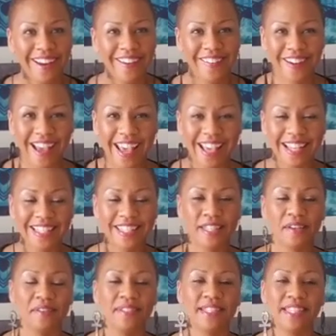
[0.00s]
right? And
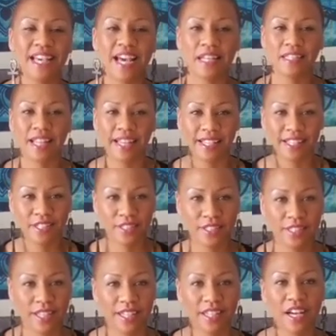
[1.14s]
so it's kind of like
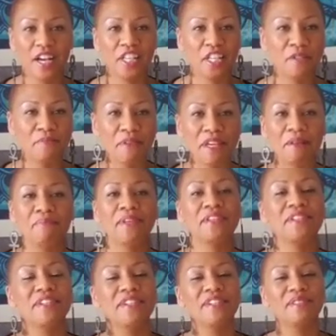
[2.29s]
an onion being
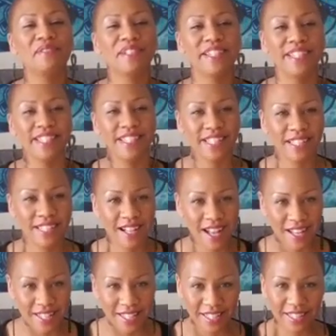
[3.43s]
peeled. We're just
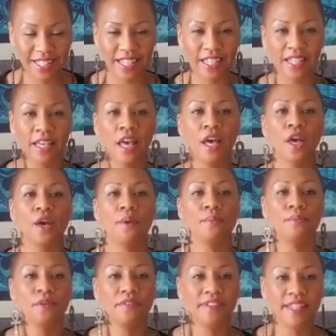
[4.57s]
constantly
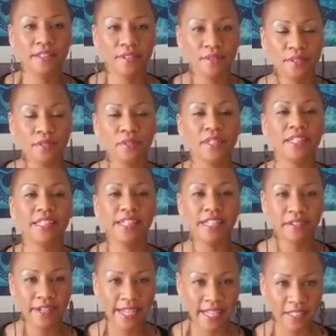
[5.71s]
moving through,
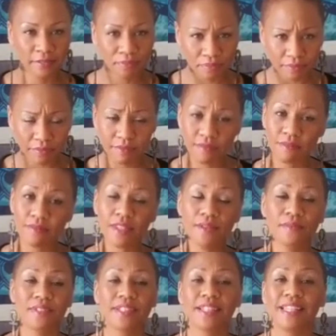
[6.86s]
clearing,
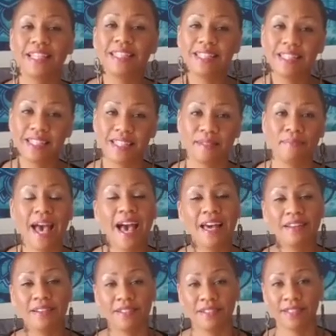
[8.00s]
releasing these
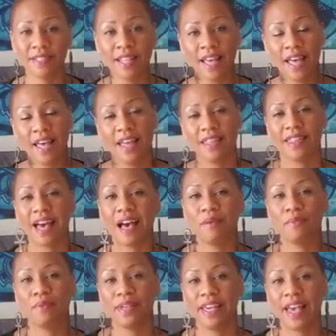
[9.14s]
patterns
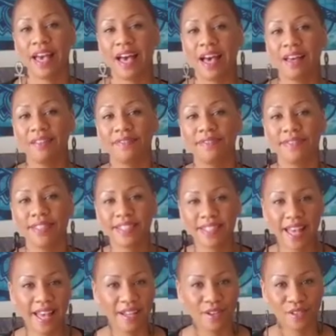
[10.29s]
that we have
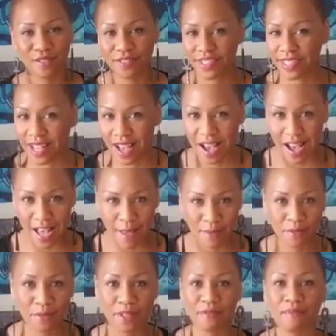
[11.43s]
set over time
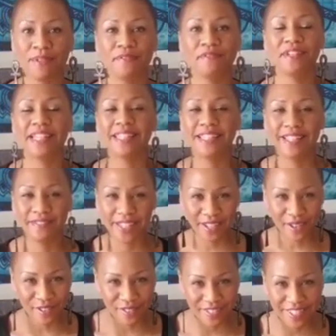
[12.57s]
and we've been reliving
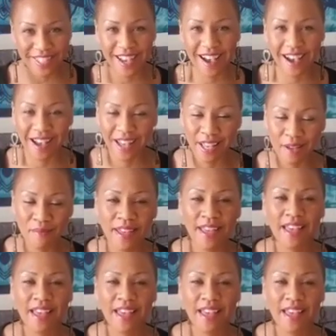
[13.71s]
over time.